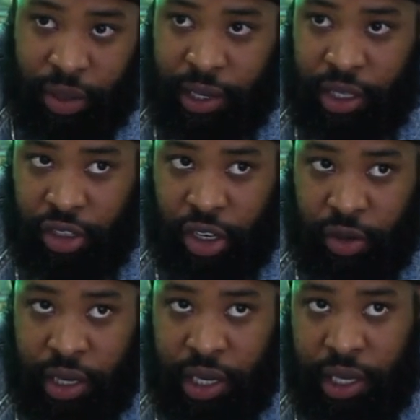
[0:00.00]
So I'm like, you
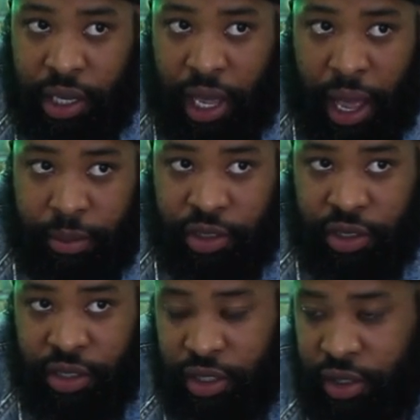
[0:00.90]
know what? I'm
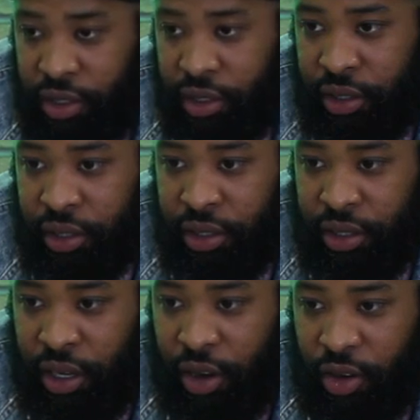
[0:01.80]
just gonna
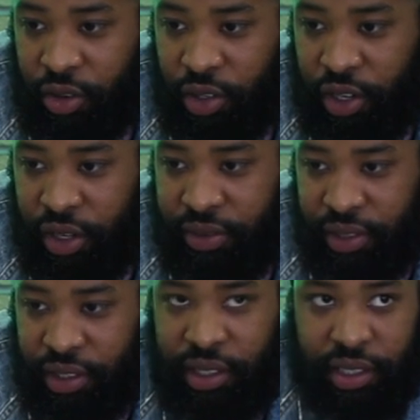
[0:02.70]
hold off
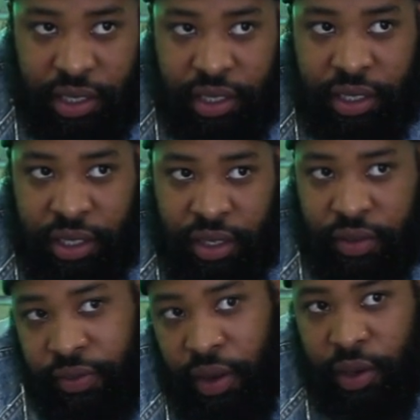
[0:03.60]
and just
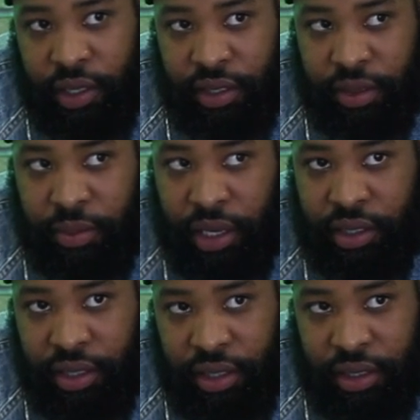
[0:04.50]
focus as
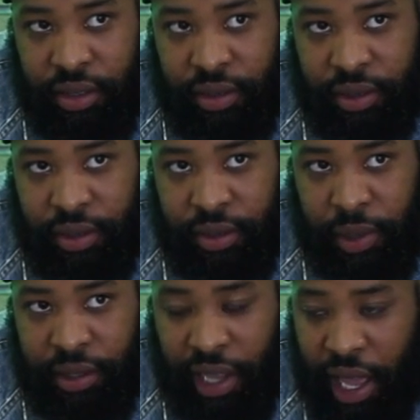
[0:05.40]
much as
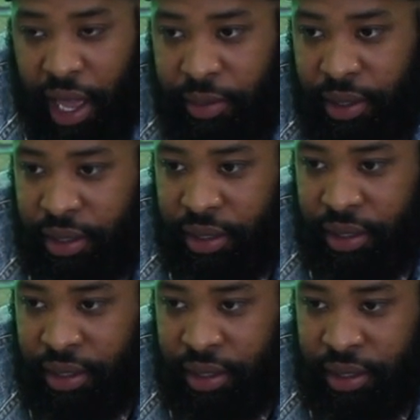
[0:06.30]
my time and
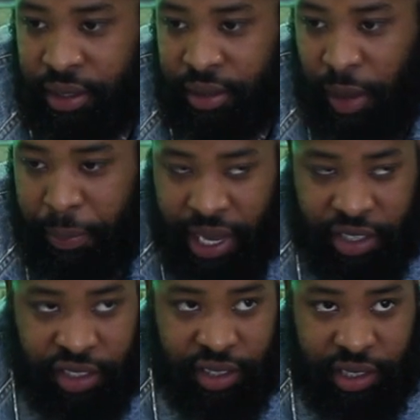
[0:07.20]
my
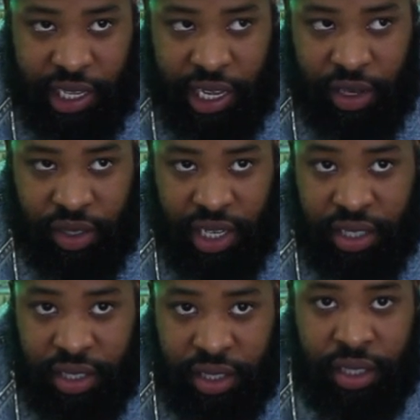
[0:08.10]
patience as I can on
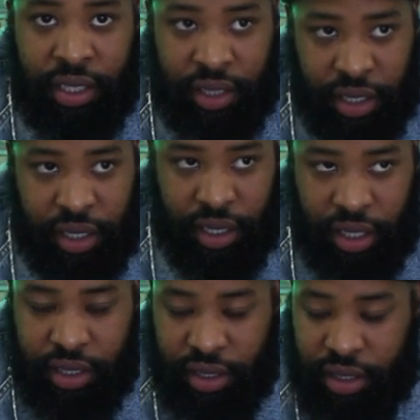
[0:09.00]
this.
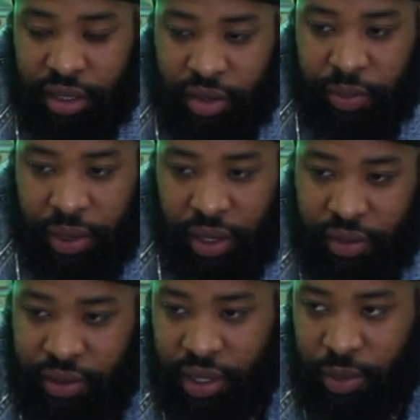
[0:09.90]
And this shit is gonna pay
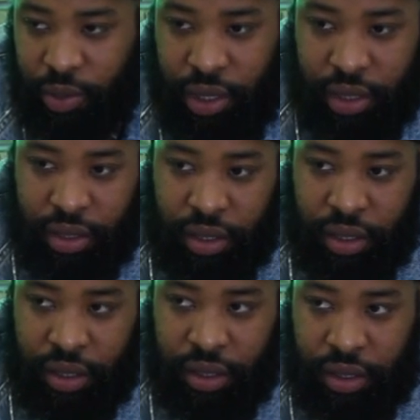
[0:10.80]
off in a couple of
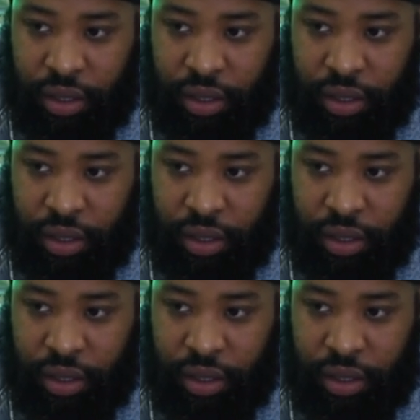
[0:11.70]
years.